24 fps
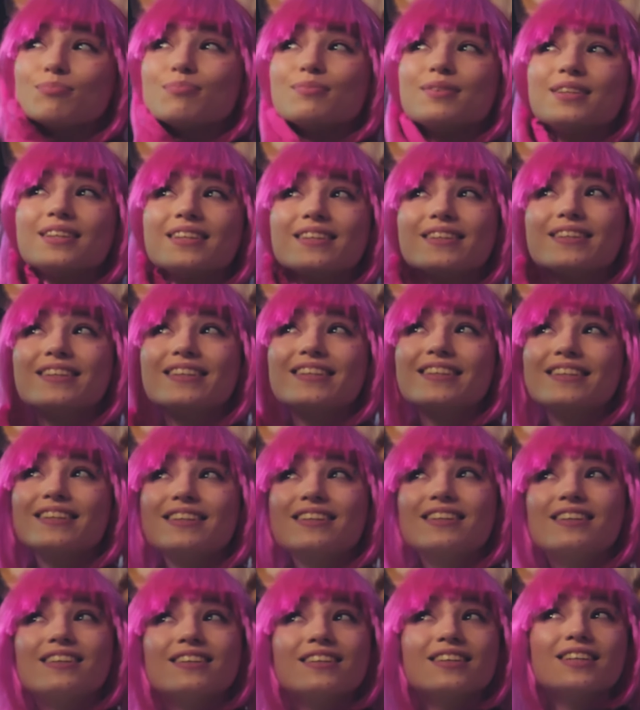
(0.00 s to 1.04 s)
have to
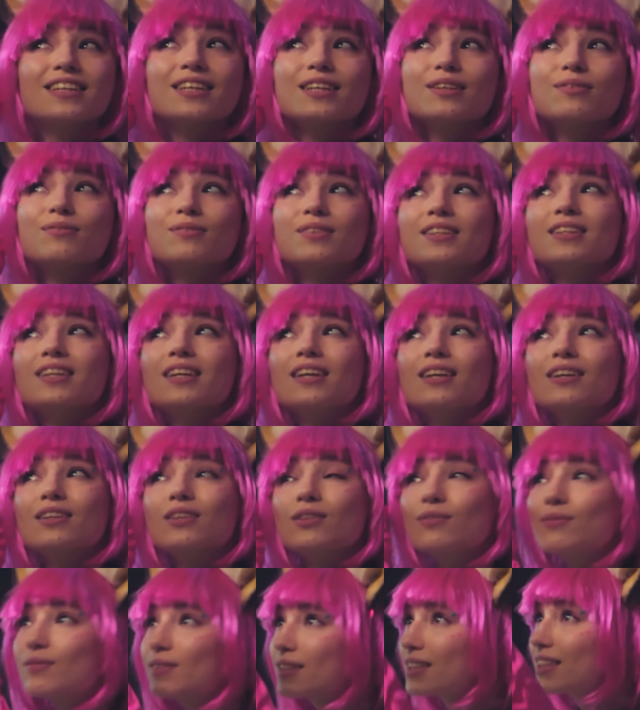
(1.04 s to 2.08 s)
whisper, "I like maid
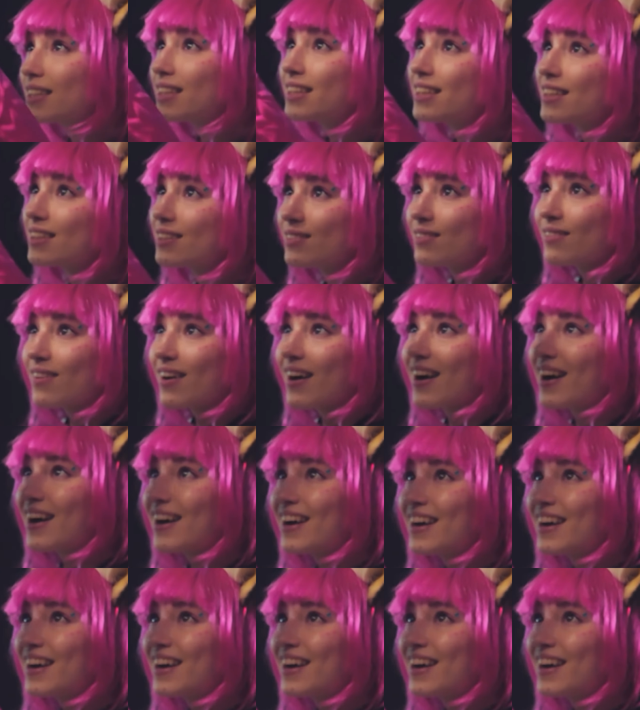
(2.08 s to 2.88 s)
dresses" in polite company